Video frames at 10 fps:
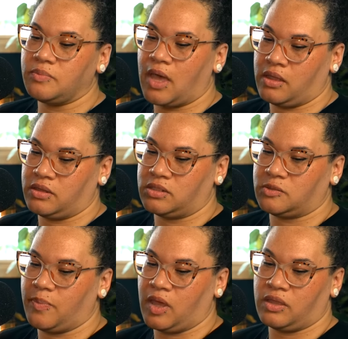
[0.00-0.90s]
a balance,
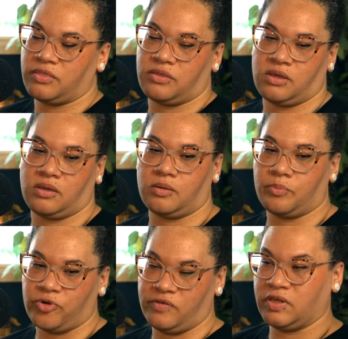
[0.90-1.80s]
but the
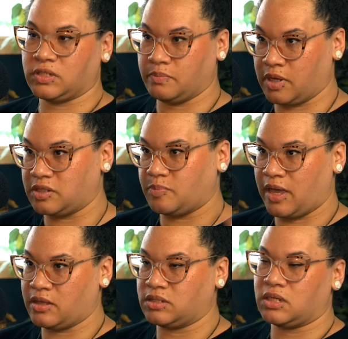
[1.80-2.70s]
previous month's
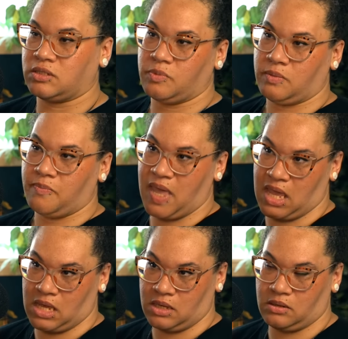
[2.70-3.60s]
balance has been
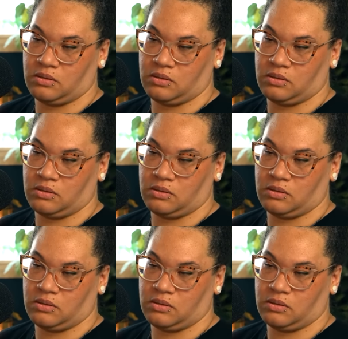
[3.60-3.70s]
paid.